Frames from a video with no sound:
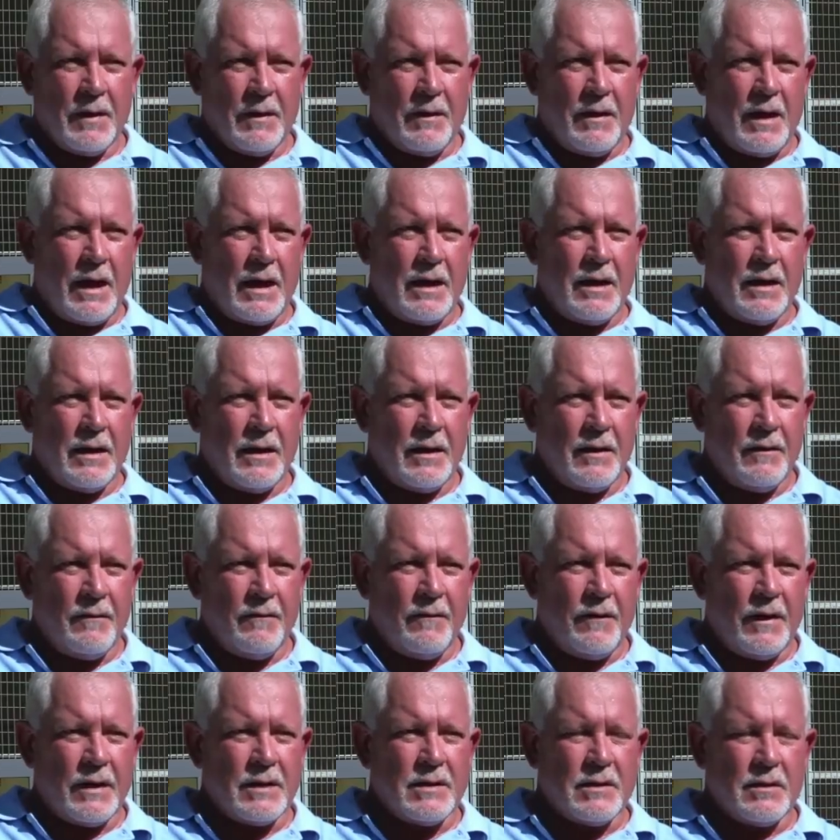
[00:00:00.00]
They
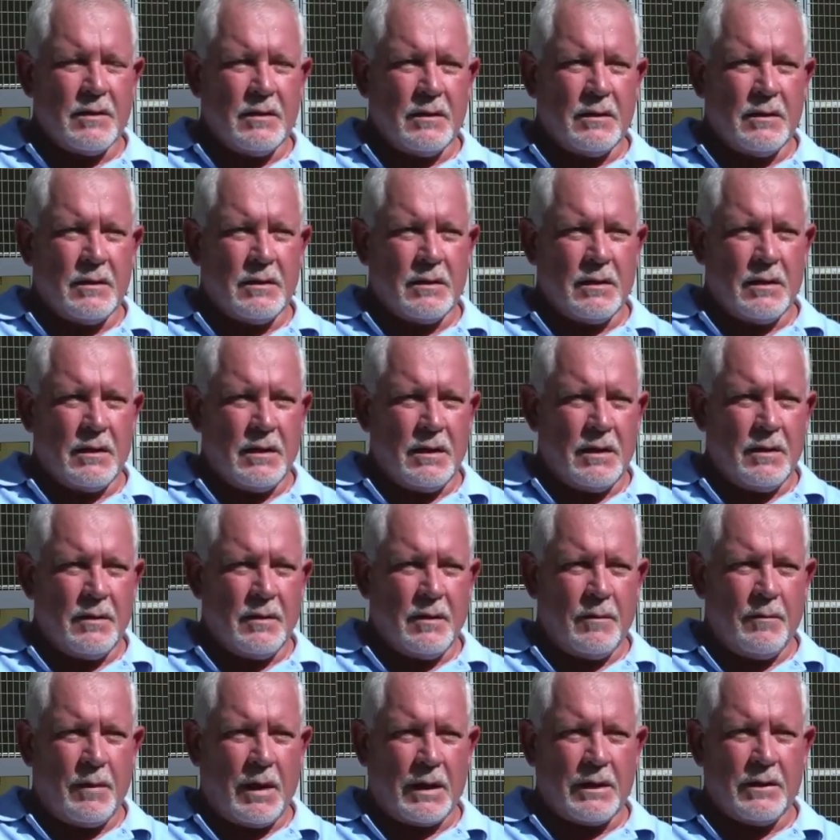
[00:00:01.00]
invested
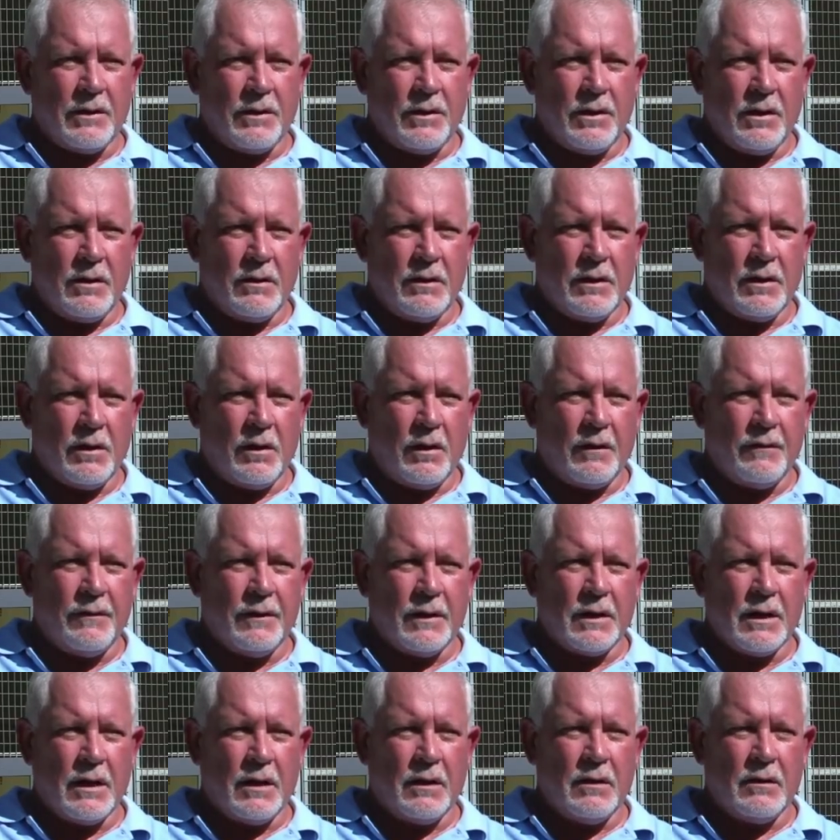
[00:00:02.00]
about a year and a half
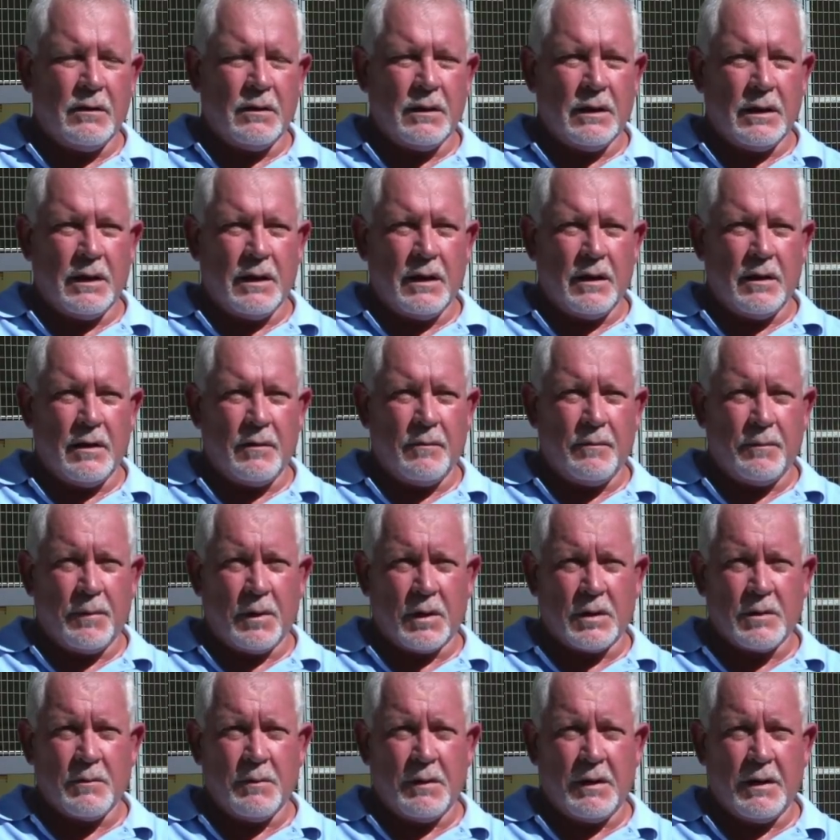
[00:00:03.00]
ago
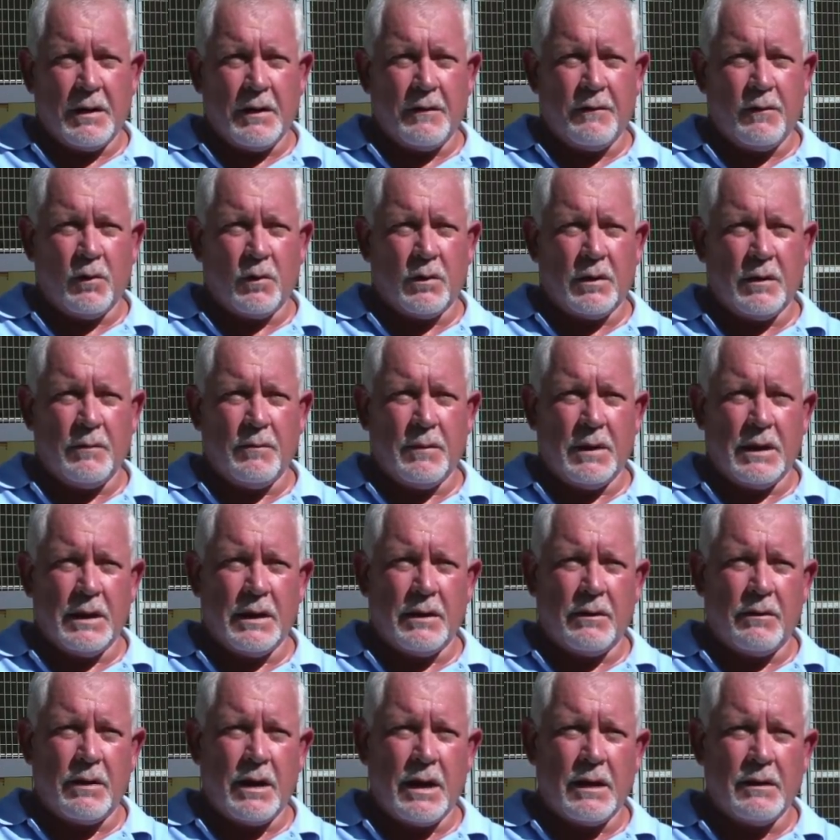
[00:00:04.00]
approximately 40
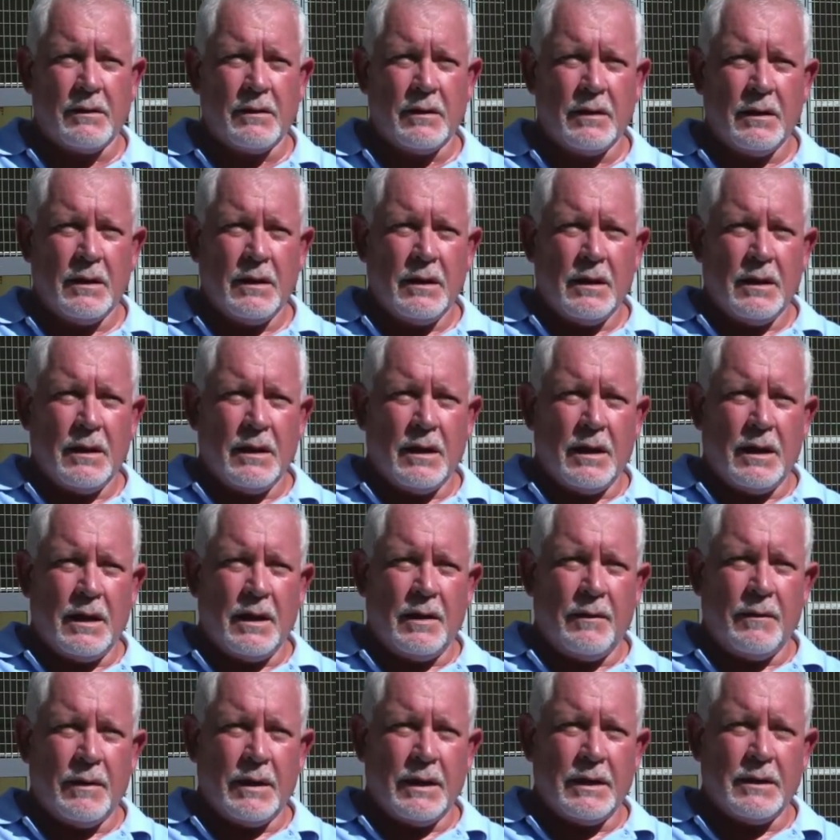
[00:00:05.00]
million rand
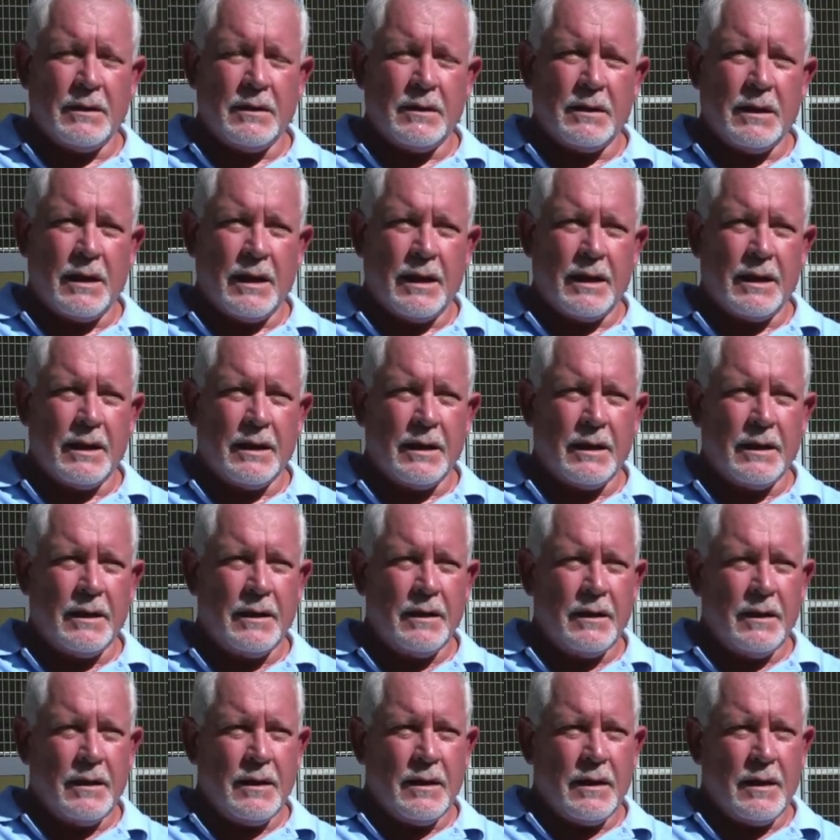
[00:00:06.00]
in a
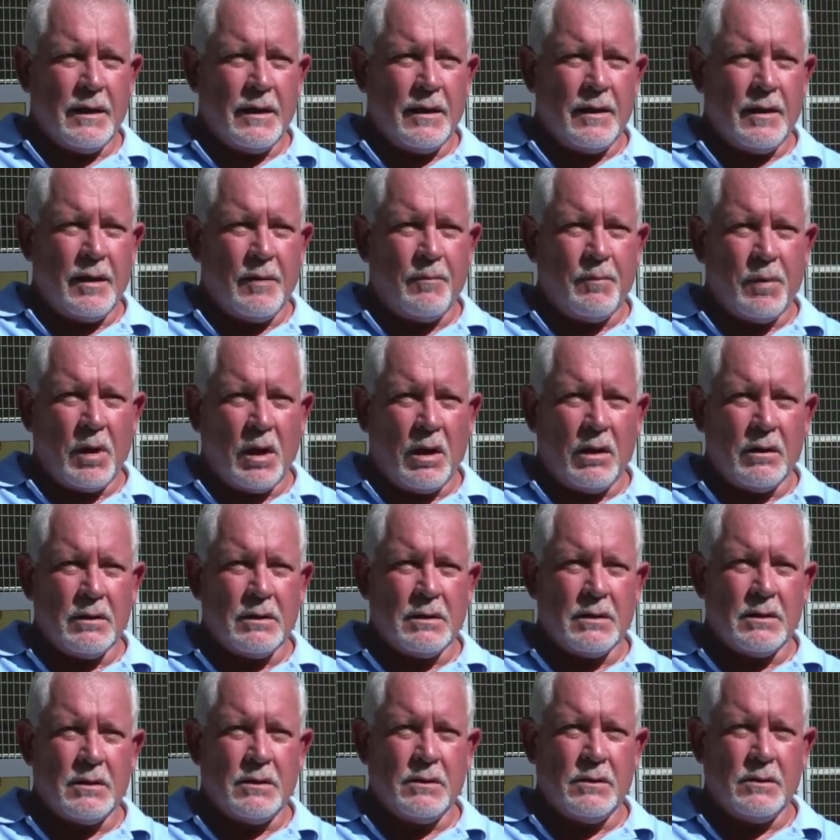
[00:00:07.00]

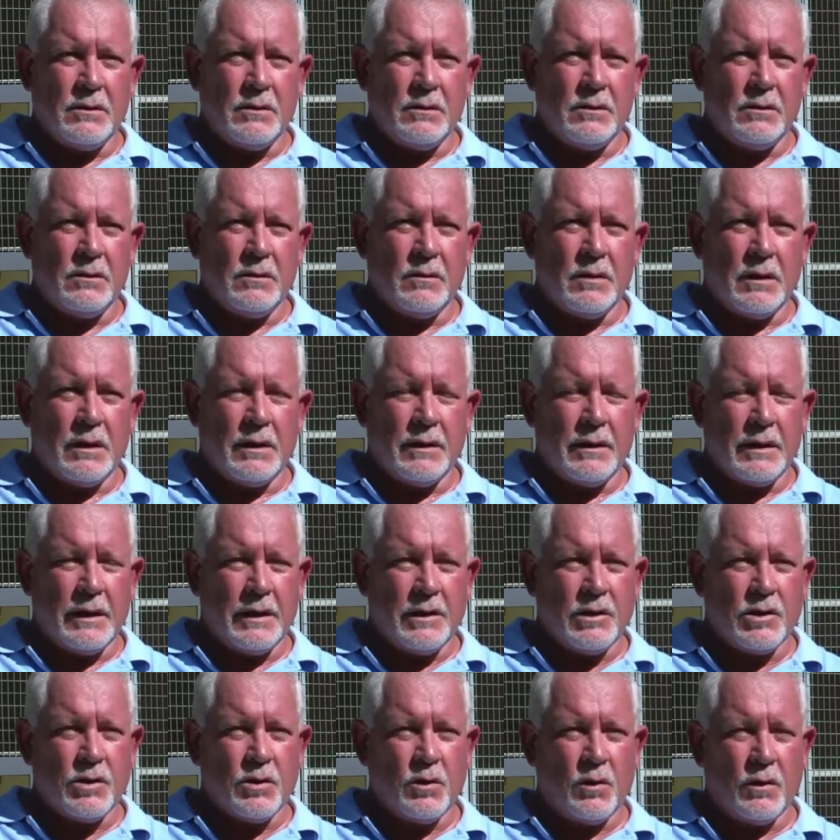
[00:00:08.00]
plant to
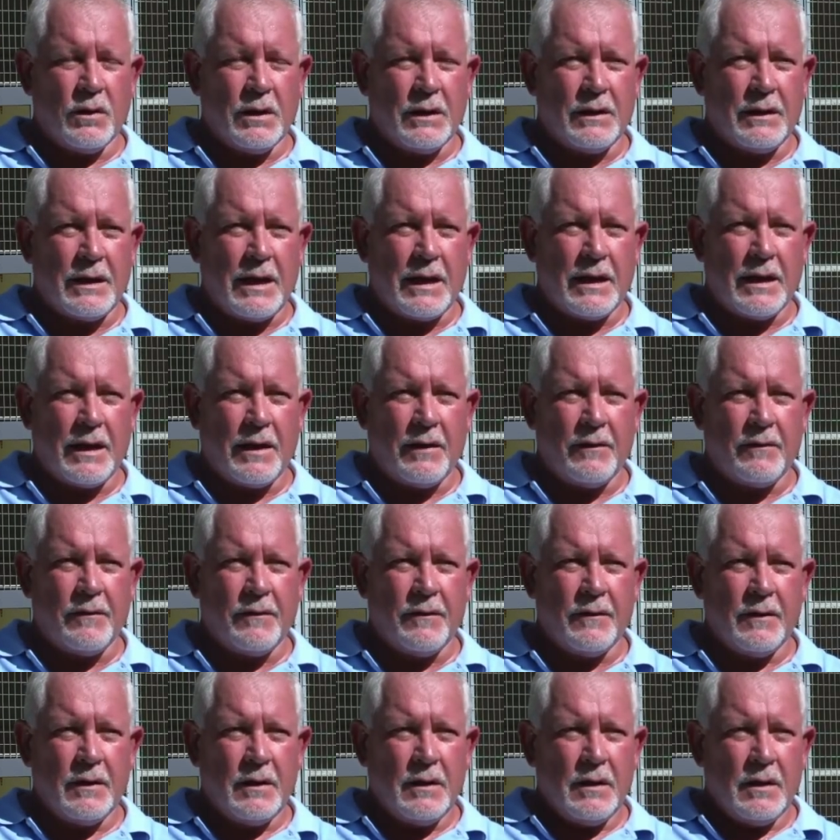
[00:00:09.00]
ensure that they have
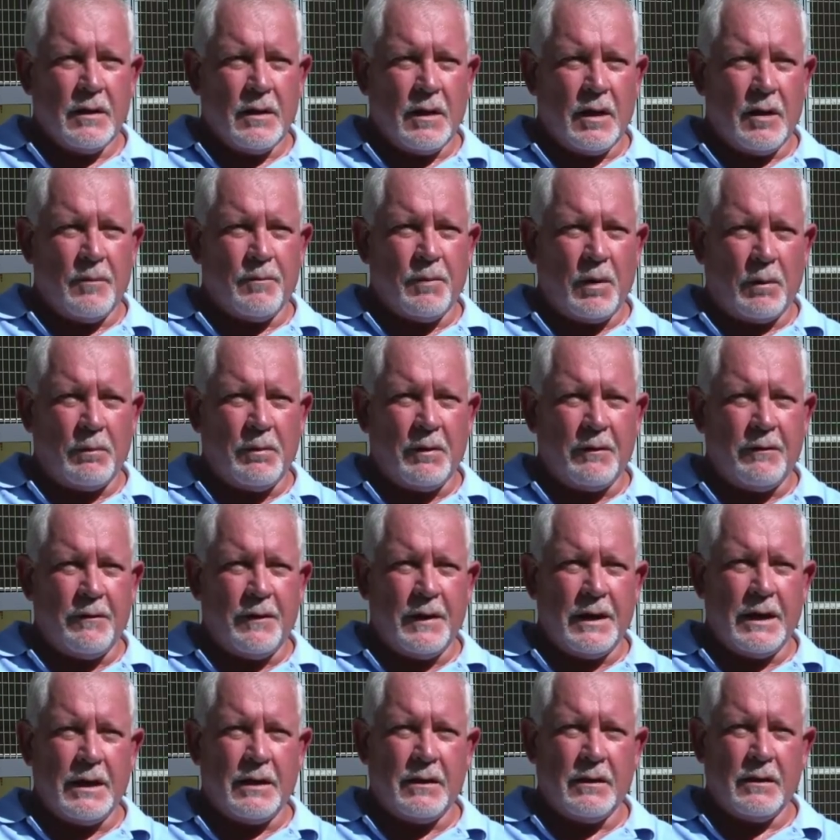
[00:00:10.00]
proper
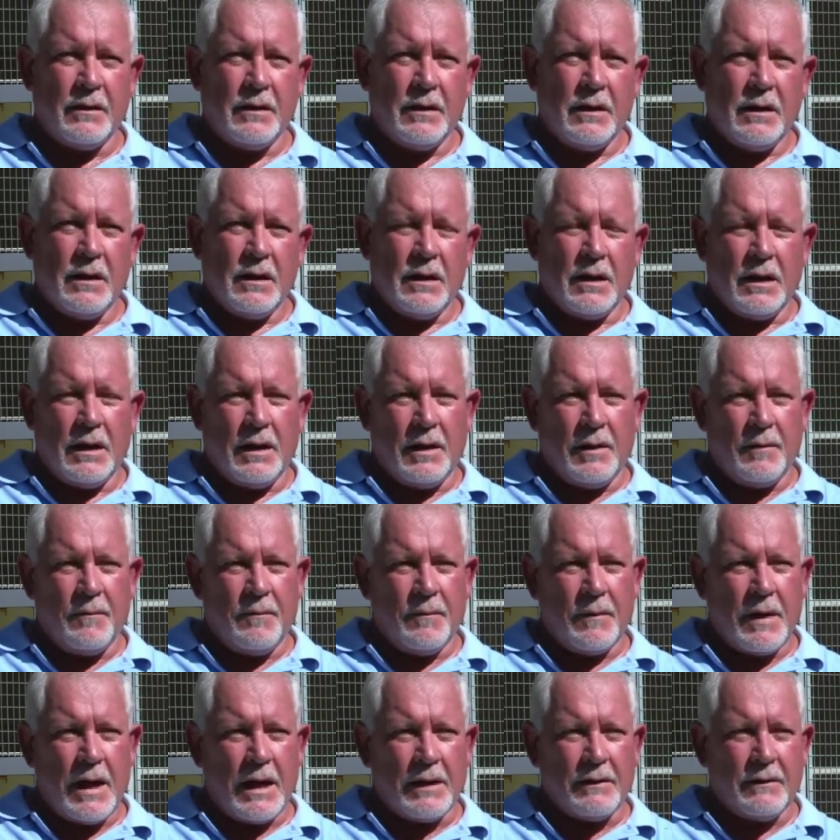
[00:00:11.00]
feed
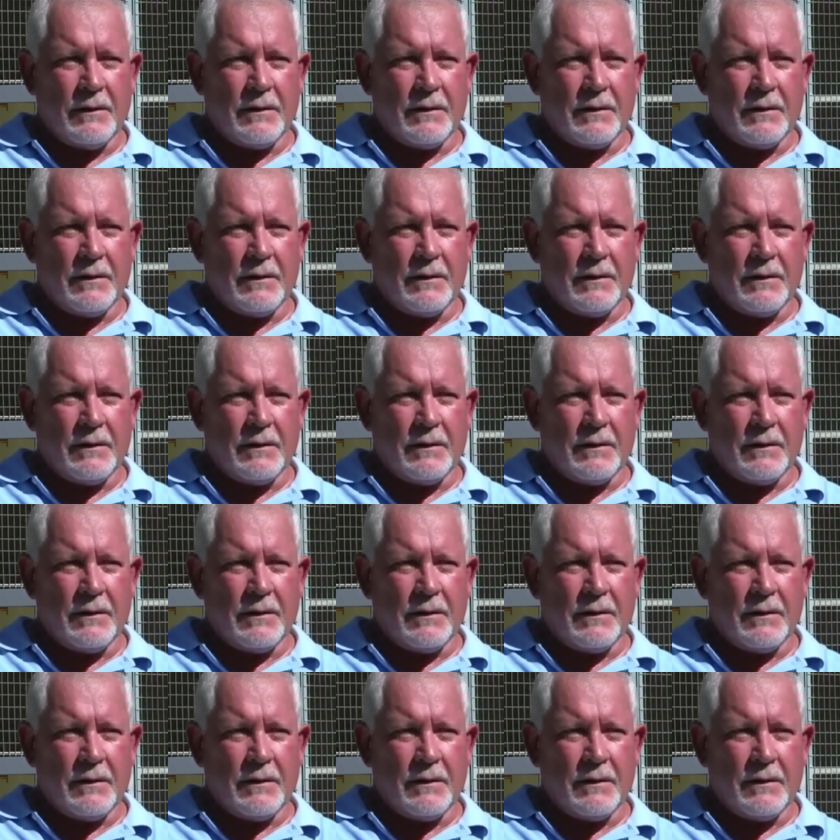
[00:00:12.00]
at